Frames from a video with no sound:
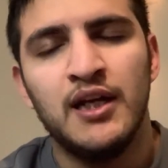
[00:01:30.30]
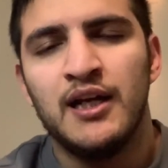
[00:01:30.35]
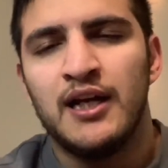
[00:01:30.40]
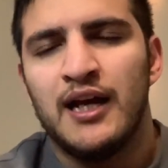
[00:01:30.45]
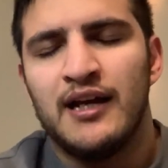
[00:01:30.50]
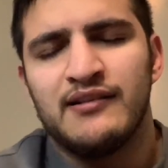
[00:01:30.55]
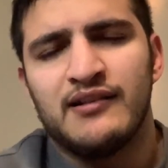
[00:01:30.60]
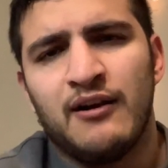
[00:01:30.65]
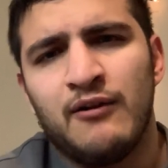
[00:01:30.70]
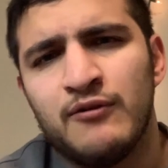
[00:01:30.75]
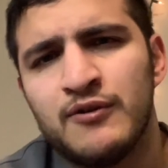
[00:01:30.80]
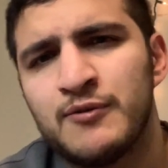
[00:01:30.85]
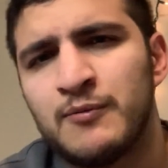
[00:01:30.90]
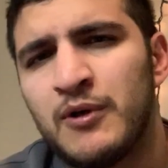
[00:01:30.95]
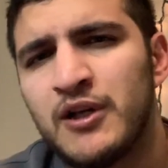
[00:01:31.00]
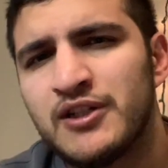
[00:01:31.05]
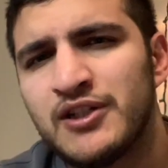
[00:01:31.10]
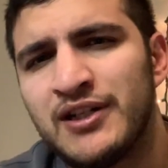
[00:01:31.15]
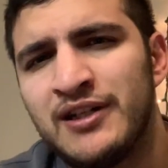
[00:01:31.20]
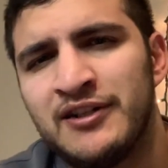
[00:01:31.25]
As I was
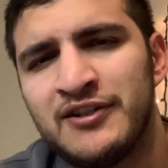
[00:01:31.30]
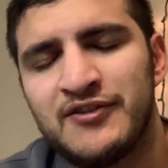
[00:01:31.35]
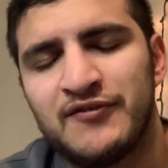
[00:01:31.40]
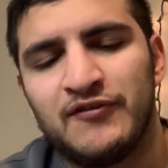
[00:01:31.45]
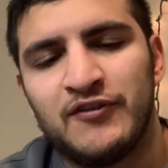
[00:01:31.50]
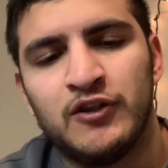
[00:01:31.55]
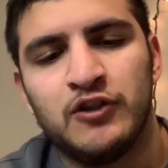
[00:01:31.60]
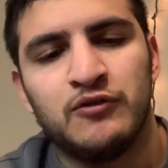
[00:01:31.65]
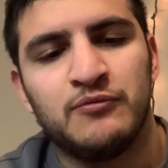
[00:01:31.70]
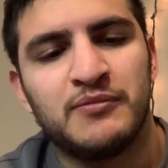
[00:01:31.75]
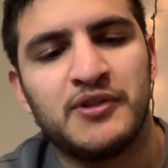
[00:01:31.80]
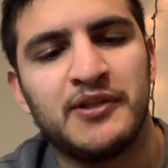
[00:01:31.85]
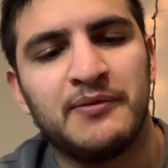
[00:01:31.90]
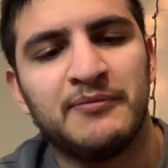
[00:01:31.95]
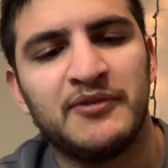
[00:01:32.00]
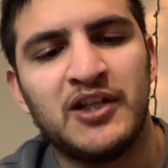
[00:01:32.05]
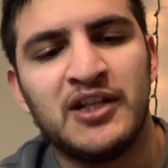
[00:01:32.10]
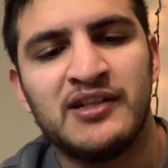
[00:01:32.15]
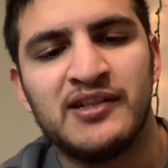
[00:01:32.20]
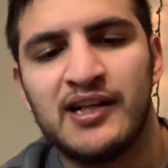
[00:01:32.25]
watching this film, some
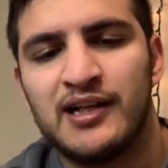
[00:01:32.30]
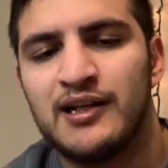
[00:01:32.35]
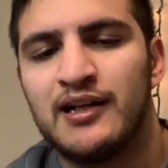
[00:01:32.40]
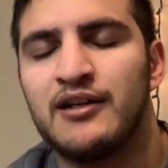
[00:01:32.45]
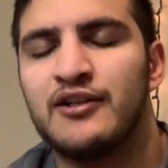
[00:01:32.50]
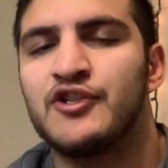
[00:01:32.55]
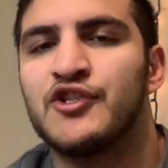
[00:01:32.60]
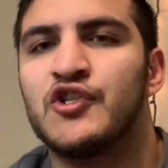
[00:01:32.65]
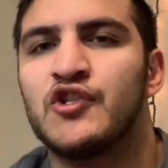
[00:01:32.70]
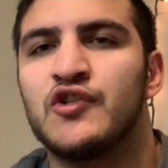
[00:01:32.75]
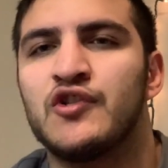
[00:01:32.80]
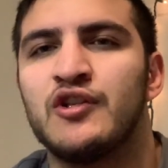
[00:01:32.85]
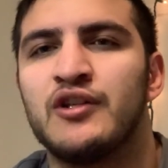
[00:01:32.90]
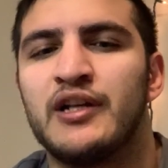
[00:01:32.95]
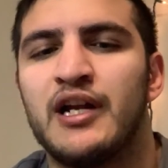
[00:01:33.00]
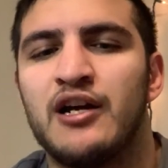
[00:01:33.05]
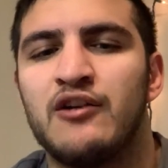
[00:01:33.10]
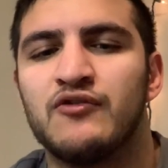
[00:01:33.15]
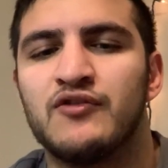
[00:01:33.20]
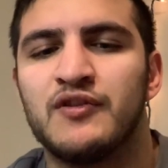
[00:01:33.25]
things that kind of stood
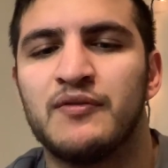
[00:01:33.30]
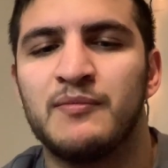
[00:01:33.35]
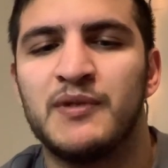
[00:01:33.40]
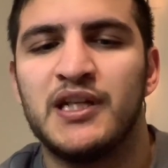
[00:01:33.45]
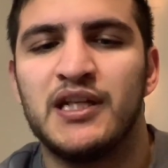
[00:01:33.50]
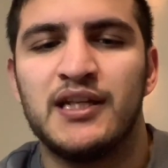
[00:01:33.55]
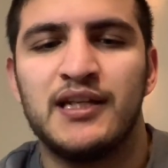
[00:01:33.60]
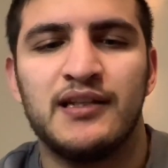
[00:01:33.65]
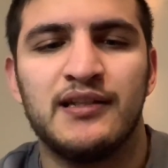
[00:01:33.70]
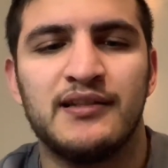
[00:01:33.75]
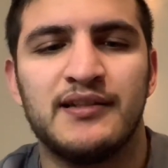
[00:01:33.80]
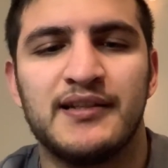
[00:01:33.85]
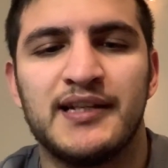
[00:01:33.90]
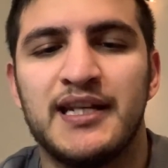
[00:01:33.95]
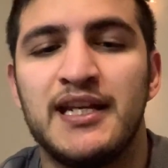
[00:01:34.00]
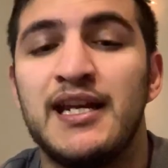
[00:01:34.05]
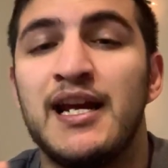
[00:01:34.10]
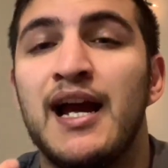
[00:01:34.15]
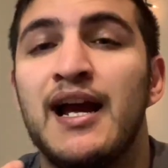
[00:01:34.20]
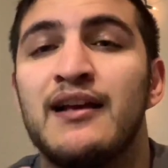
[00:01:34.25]
out to me is
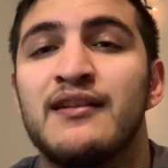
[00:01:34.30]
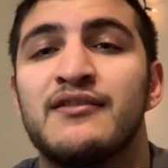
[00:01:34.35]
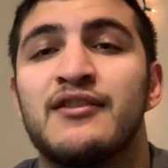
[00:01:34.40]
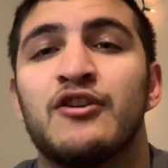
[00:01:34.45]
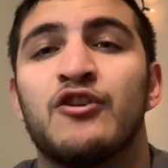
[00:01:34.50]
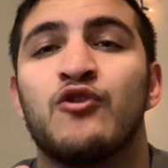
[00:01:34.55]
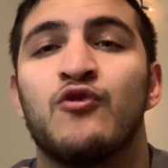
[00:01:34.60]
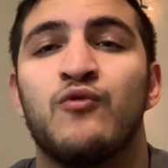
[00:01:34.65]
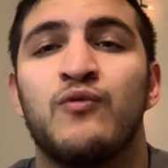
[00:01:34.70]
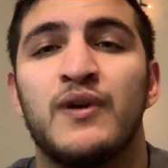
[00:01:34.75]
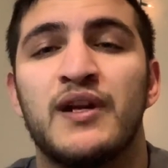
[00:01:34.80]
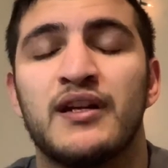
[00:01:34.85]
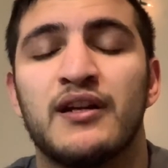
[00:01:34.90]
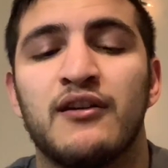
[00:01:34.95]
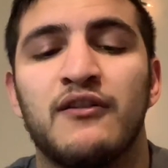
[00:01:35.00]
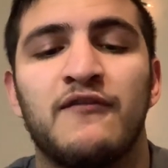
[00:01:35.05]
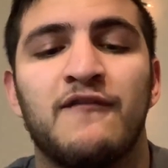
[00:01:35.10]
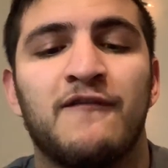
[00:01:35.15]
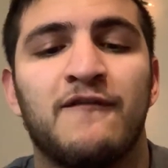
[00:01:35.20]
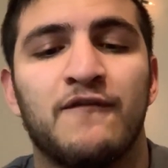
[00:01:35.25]
he has a quick
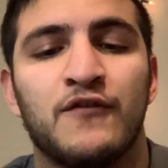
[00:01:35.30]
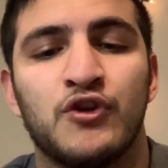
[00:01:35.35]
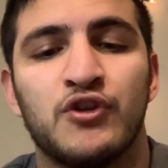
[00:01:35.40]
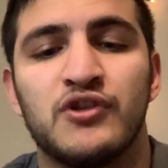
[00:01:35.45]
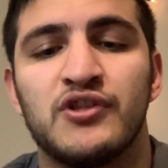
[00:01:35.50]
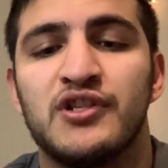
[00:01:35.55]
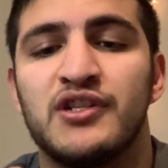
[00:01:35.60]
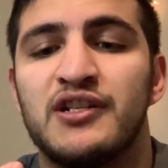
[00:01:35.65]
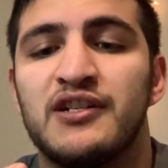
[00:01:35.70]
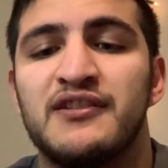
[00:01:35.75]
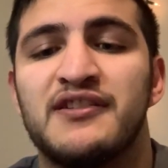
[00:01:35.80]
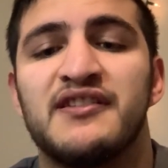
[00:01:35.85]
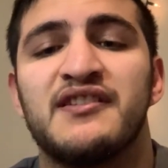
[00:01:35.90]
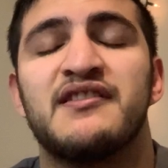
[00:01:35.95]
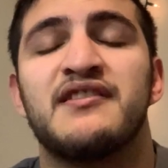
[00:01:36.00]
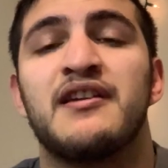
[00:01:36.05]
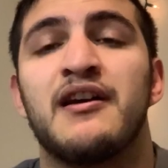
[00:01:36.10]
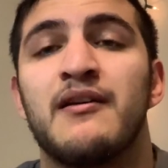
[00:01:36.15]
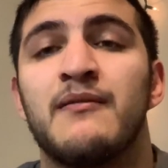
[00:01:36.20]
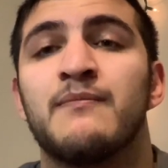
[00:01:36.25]
first
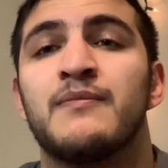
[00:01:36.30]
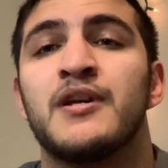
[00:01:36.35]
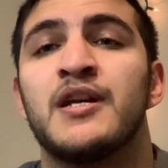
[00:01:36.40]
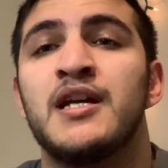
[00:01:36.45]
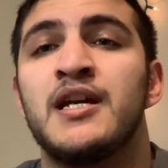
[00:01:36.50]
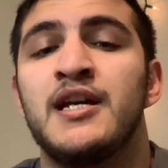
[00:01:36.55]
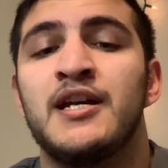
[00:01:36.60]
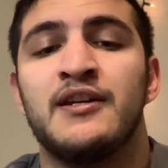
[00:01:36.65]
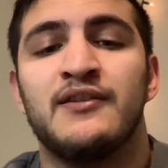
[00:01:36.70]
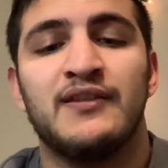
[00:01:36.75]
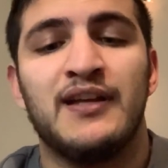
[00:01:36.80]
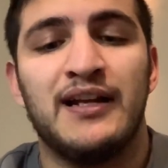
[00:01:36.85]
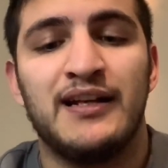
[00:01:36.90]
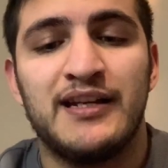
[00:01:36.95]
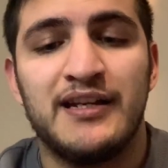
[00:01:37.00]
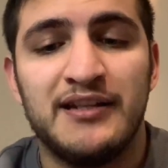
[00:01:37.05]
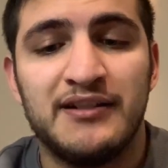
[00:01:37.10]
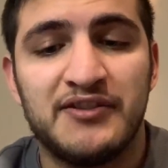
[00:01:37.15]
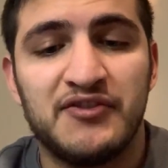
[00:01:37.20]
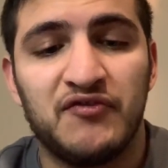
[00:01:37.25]
step, that
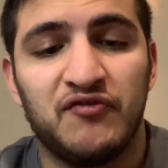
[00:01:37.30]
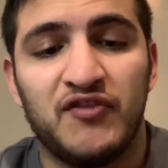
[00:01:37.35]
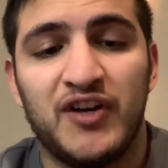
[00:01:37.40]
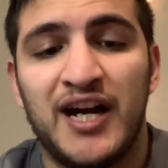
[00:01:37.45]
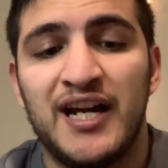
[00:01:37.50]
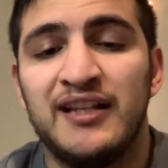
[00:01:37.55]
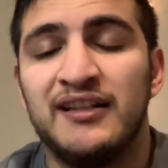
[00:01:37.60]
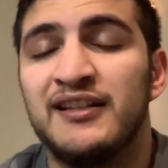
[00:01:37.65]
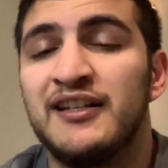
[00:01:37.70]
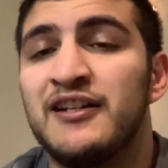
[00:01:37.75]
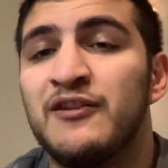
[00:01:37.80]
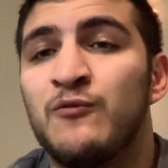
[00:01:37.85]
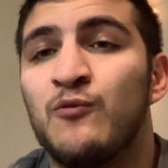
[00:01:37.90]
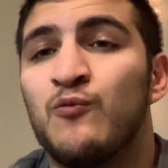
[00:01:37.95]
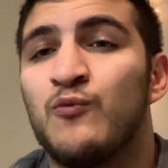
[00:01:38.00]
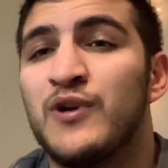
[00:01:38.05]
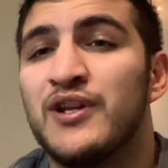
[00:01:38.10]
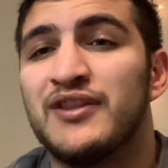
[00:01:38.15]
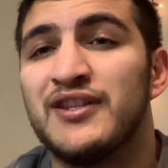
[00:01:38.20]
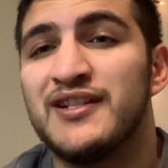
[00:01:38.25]
he is violent
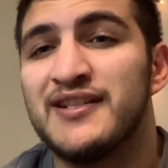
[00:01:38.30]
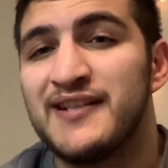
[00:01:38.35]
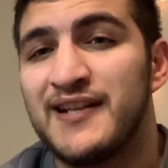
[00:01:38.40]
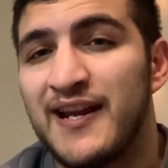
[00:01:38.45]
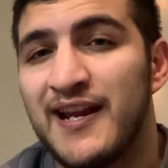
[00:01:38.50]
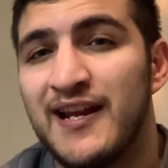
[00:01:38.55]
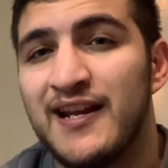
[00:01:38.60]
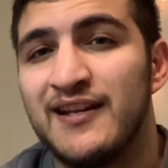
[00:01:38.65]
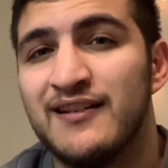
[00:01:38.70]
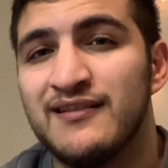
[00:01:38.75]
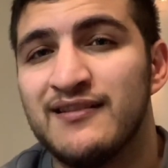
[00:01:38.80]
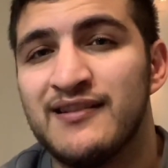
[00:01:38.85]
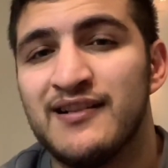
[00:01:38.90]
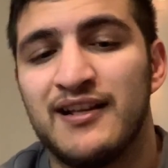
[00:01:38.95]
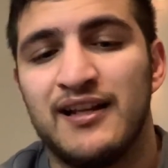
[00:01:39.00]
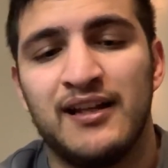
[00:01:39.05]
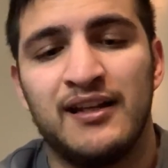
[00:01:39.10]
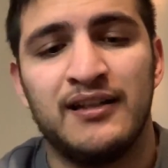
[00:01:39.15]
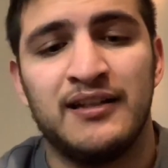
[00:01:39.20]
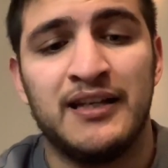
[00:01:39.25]
with his hands
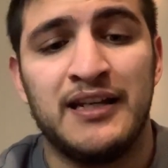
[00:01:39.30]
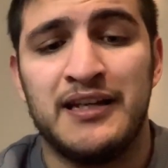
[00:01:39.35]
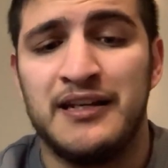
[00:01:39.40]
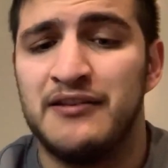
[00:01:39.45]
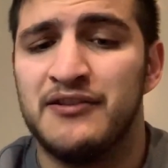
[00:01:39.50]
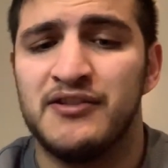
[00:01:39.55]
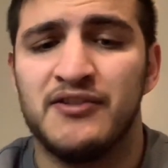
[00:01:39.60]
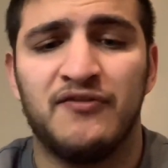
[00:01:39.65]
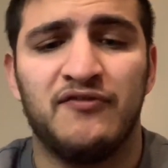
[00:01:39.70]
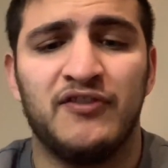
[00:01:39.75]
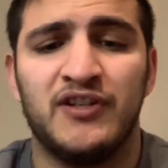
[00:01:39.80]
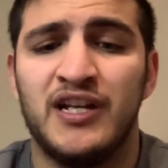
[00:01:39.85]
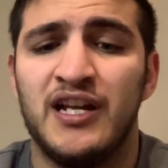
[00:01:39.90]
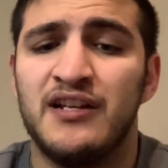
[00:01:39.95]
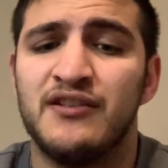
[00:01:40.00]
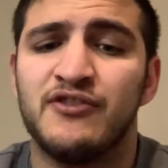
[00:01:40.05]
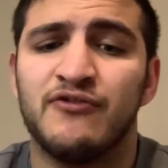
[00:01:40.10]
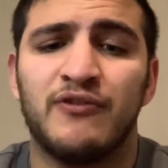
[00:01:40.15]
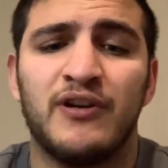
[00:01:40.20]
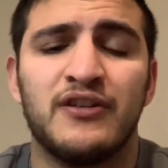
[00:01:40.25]
and he's a
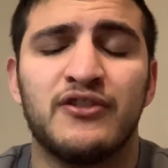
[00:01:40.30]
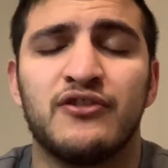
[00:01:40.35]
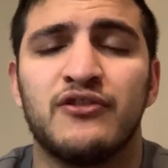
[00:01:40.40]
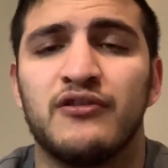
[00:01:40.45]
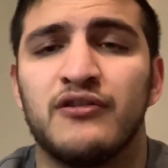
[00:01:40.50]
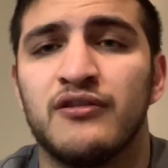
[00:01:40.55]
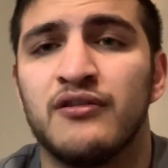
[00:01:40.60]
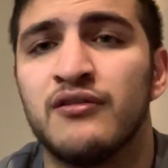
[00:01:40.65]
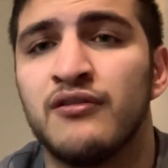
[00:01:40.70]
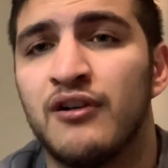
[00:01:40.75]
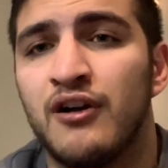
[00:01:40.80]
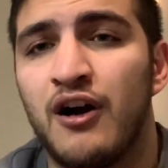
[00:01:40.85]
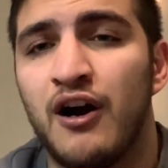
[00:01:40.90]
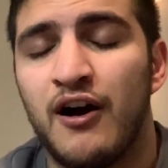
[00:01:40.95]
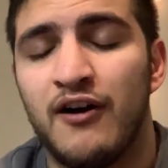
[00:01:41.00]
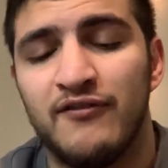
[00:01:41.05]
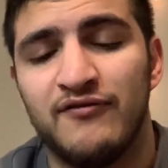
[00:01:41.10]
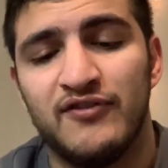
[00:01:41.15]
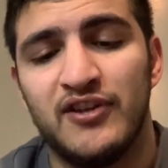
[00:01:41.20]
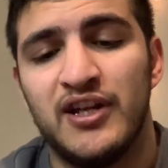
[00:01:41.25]
finesse rusher
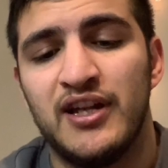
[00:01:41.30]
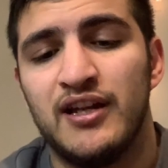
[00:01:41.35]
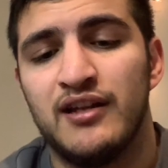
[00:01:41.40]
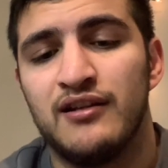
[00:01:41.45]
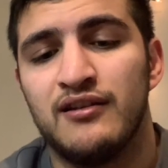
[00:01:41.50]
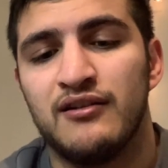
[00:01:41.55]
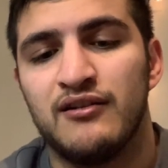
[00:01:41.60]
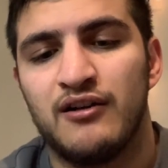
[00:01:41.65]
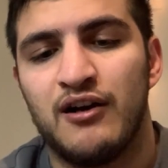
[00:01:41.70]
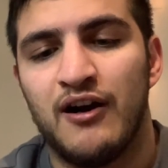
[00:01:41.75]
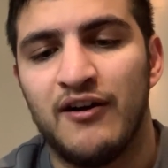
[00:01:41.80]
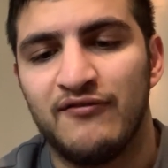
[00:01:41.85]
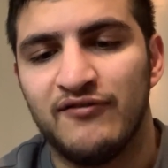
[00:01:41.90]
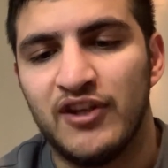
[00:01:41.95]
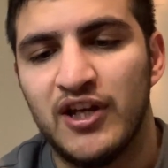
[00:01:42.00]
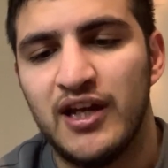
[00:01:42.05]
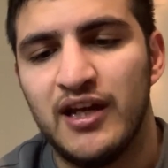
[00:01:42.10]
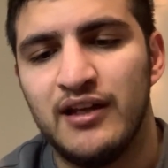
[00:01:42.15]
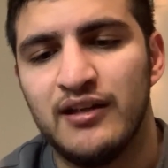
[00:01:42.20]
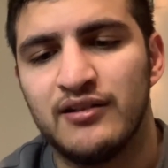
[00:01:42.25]
off the off
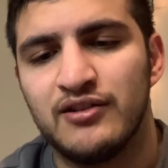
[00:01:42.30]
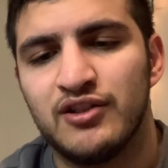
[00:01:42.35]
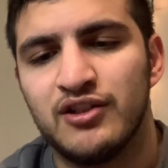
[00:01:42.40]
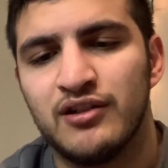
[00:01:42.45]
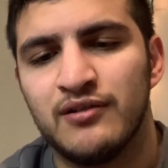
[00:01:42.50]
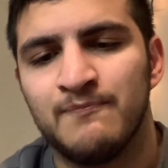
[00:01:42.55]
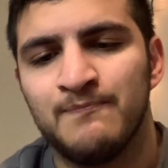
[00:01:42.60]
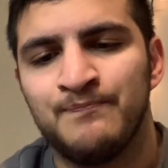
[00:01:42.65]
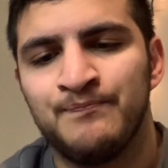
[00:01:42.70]
the edge.